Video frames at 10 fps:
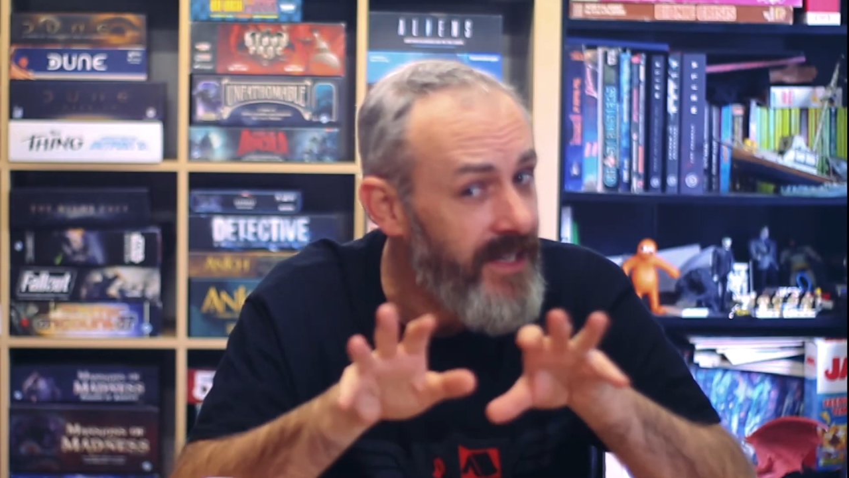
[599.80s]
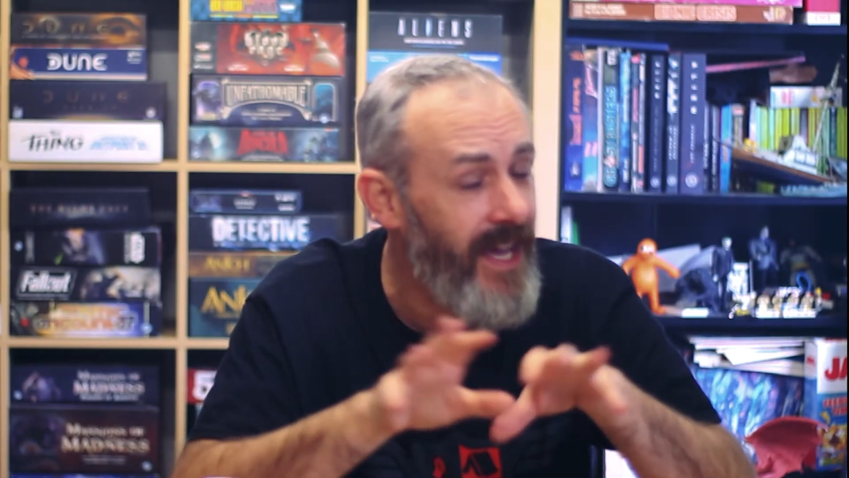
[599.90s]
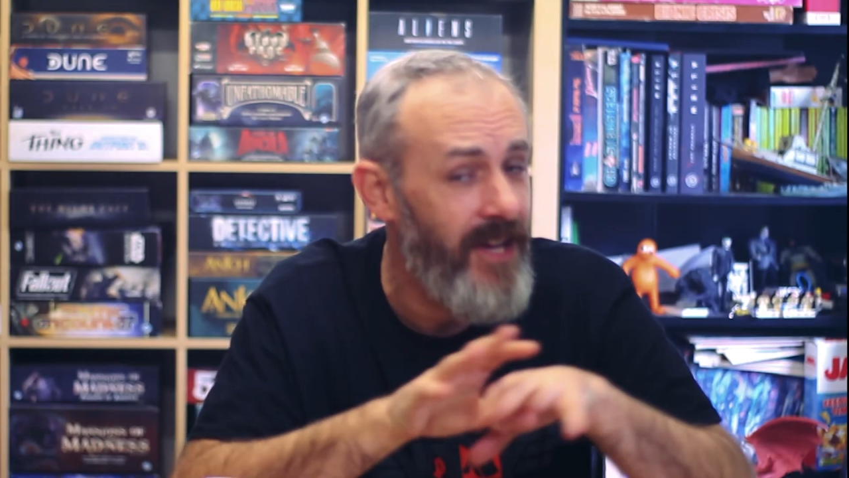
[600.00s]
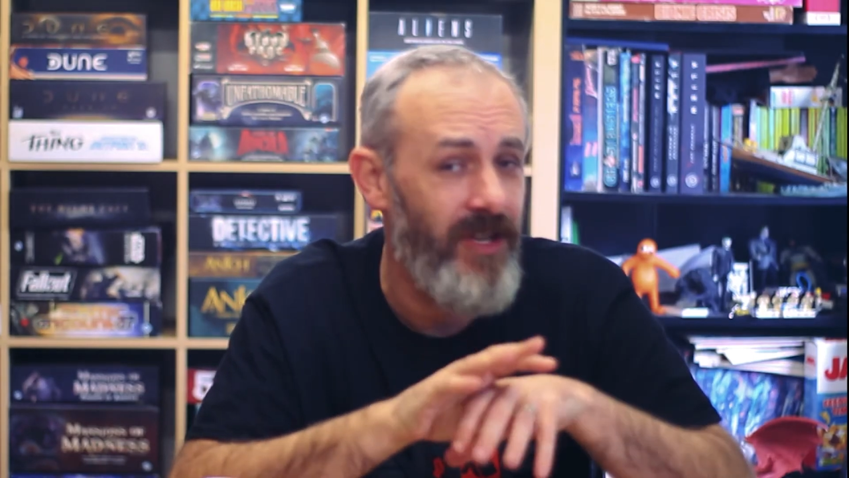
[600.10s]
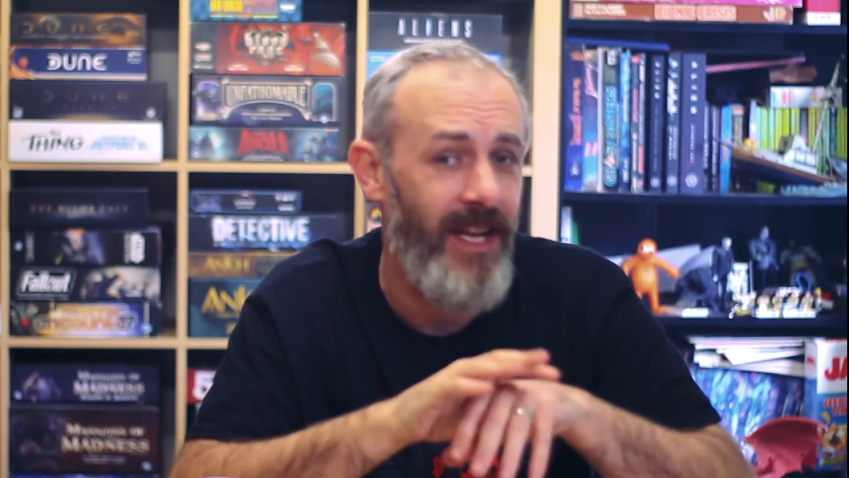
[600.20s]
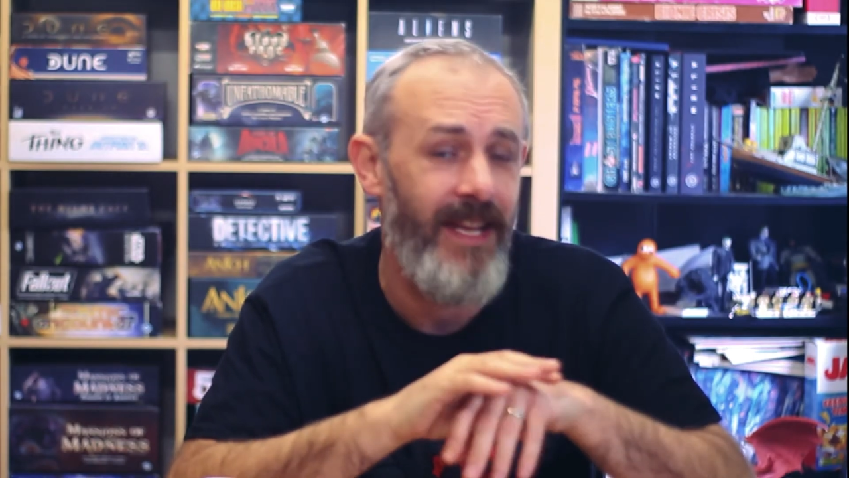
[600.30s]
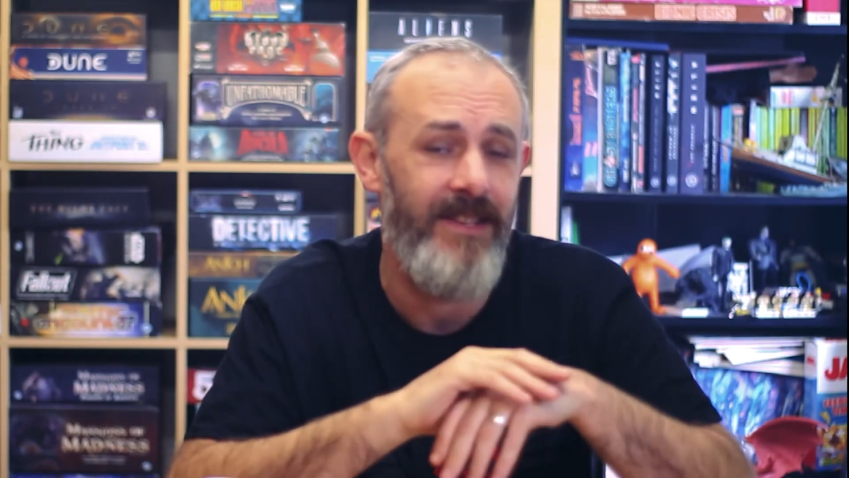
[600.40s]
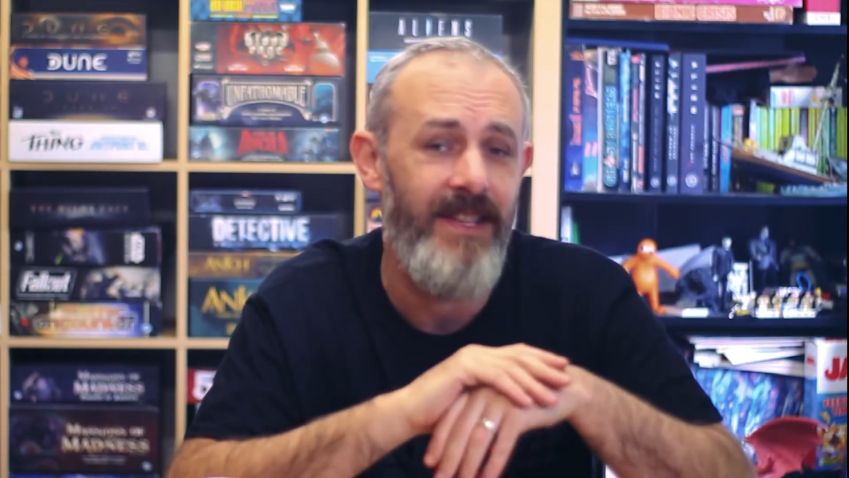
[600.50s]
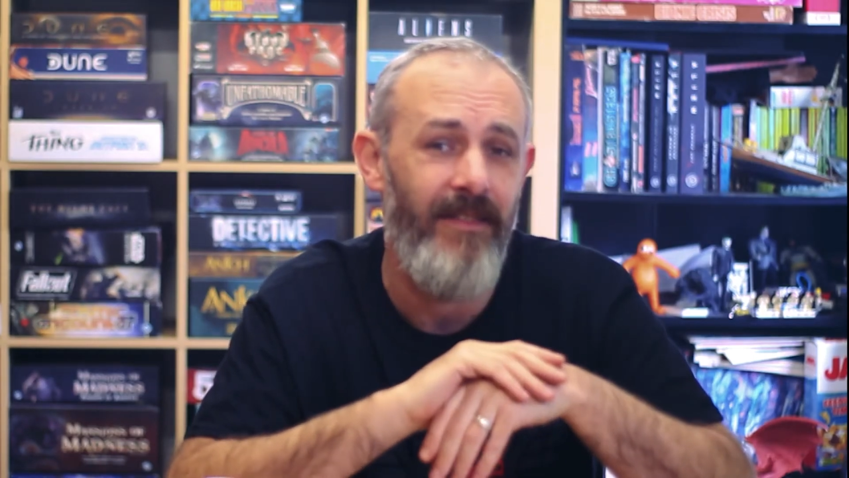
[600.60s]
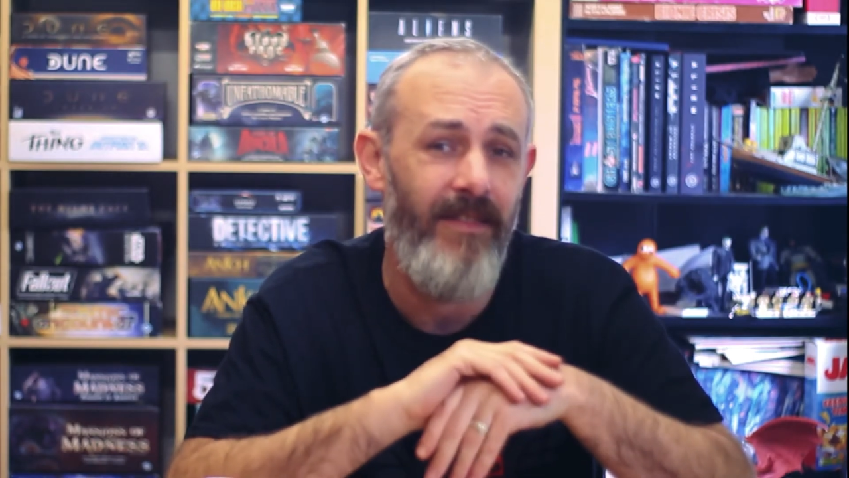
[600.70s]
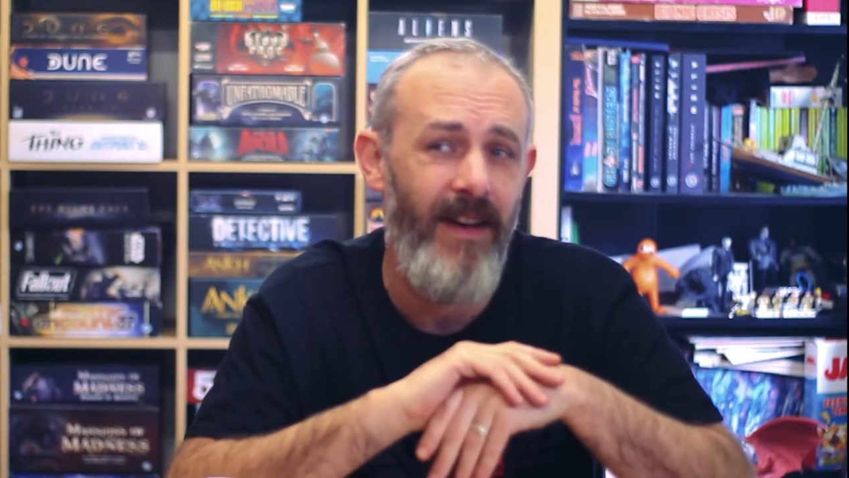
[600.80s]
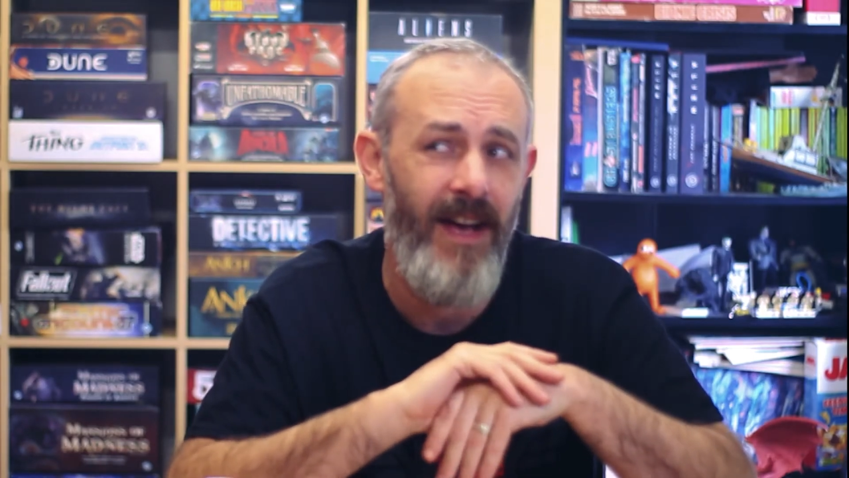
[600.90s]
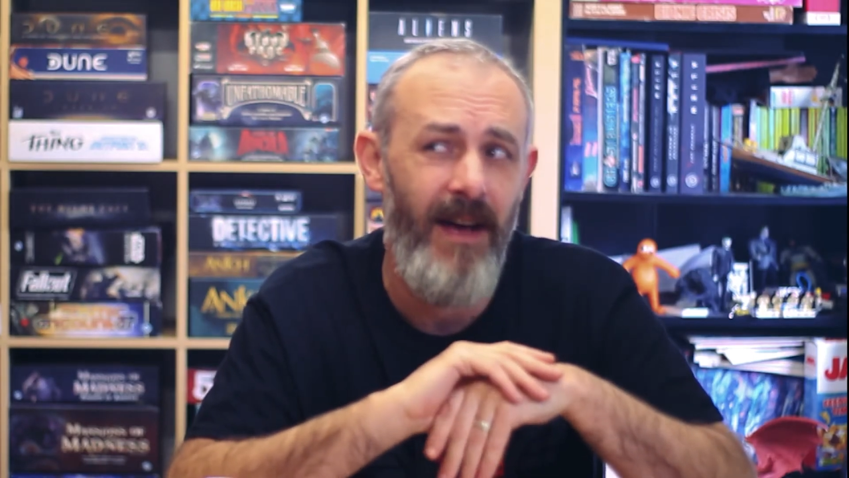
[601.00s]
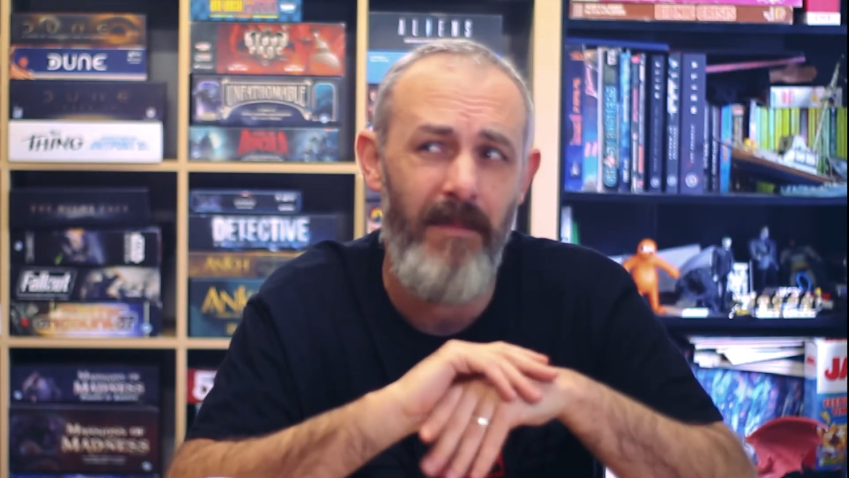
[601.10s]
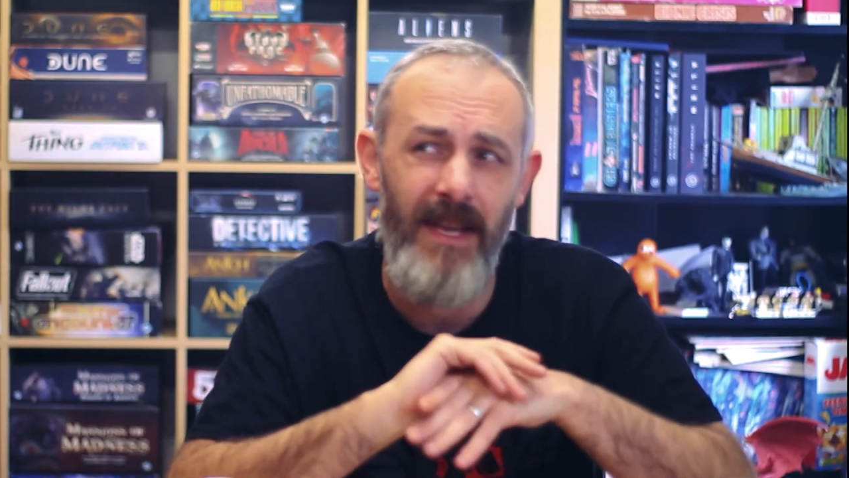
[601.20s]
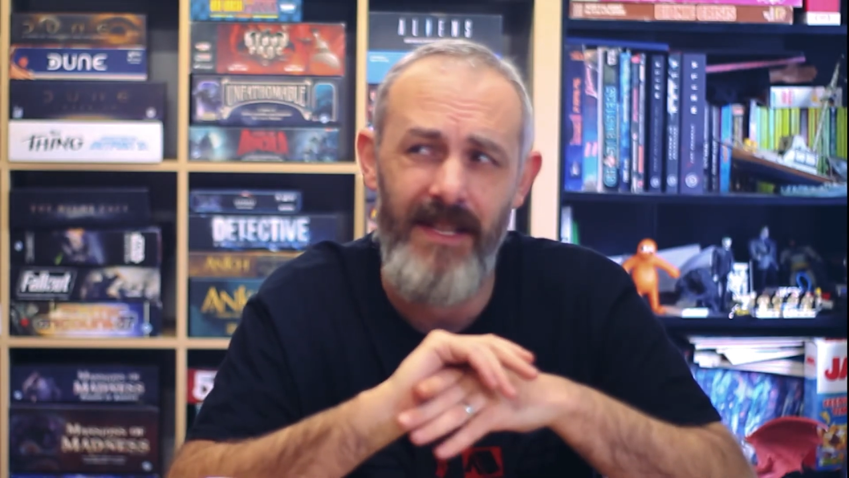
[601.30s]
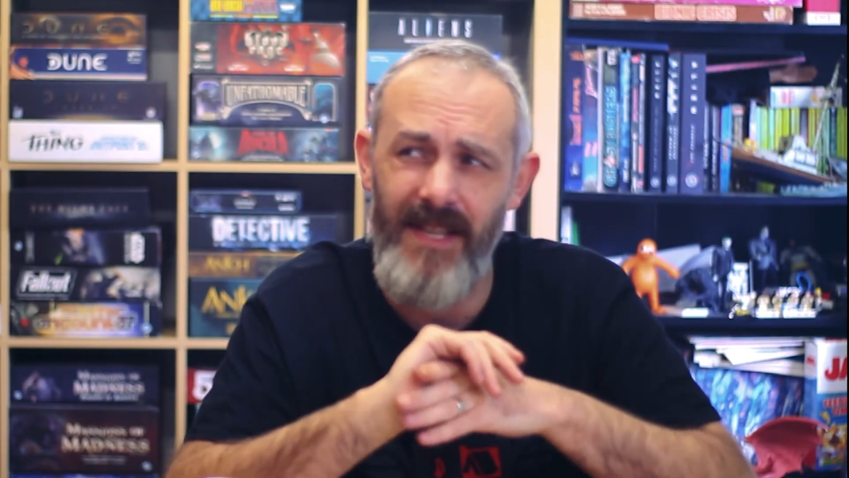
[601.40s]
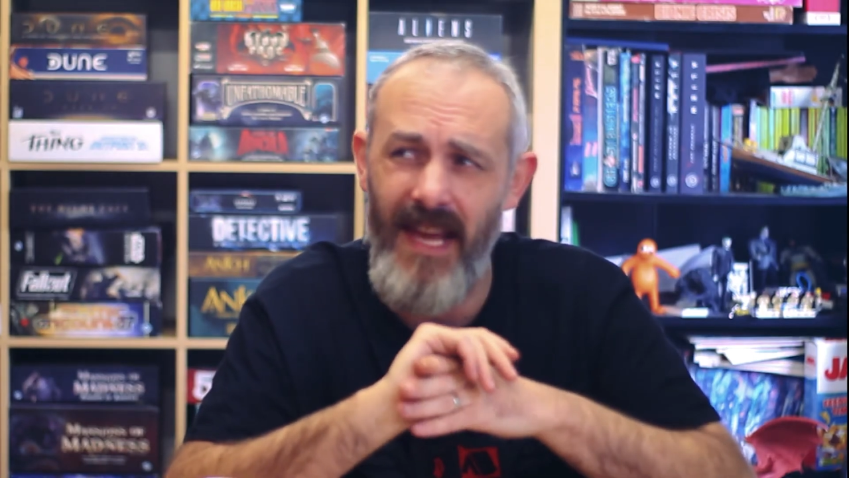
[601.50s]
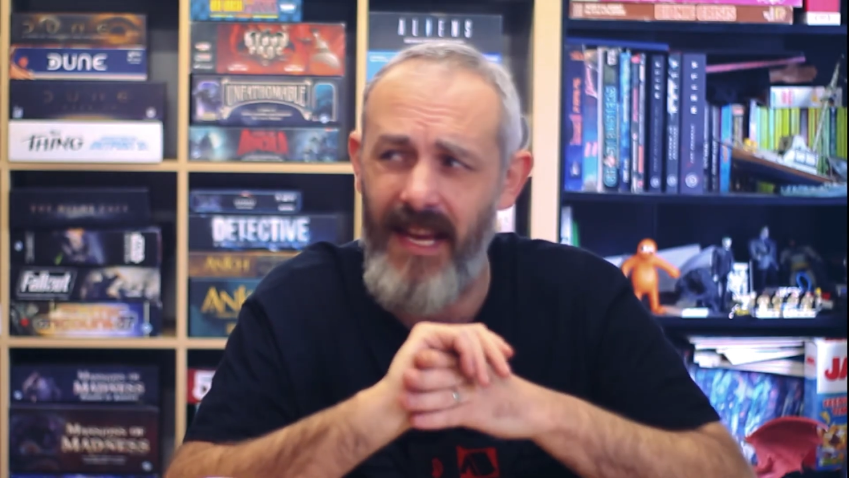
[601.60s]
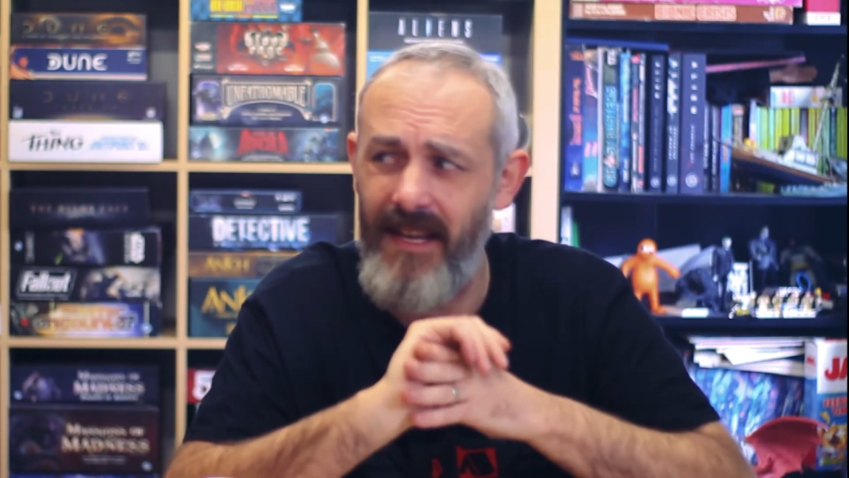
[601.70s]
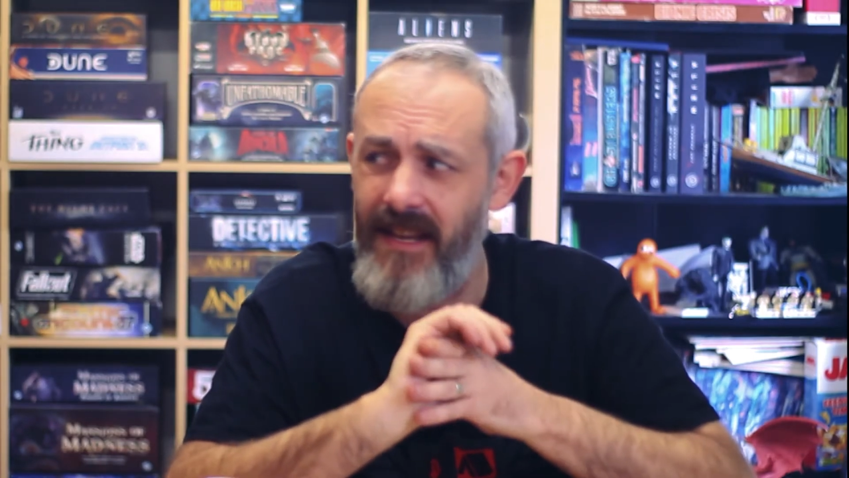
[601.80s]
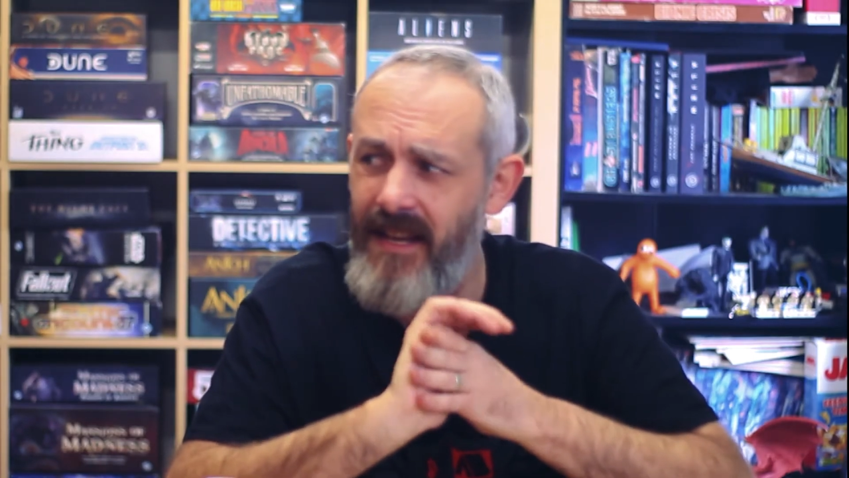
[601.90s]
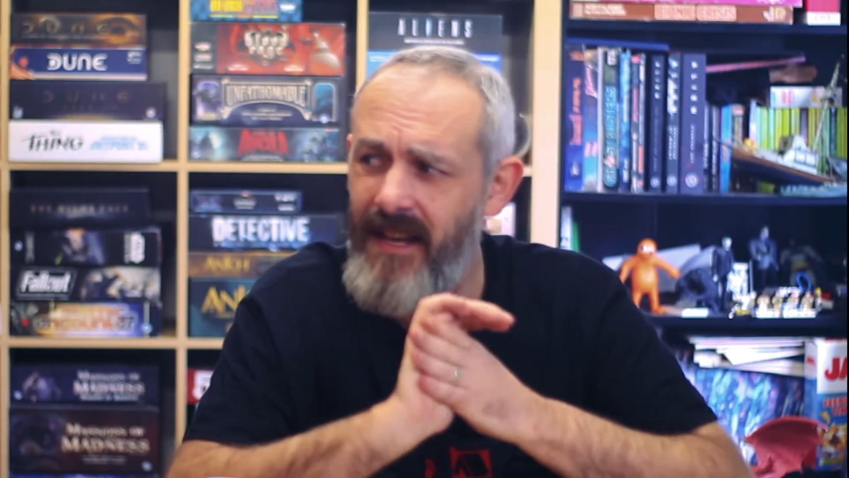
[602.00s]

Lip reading: occasionally in stuff. It's in